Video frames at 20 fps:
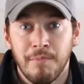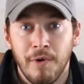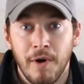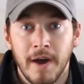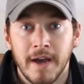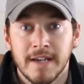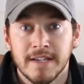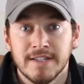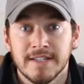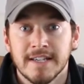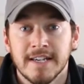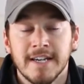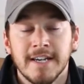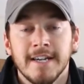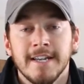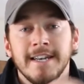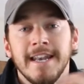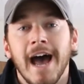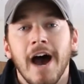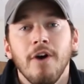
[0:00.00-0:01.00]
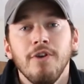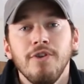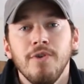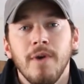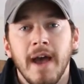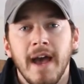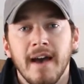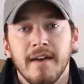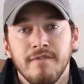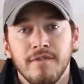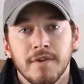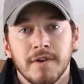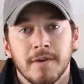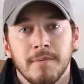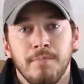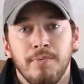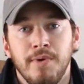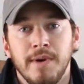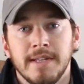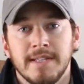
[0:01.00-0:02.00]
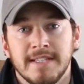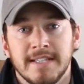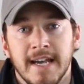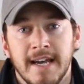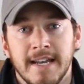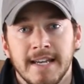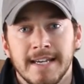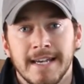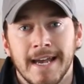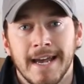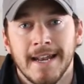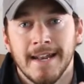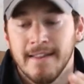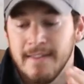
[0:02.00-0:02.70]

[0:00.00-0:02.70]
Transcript: price. Now you have your complete set again,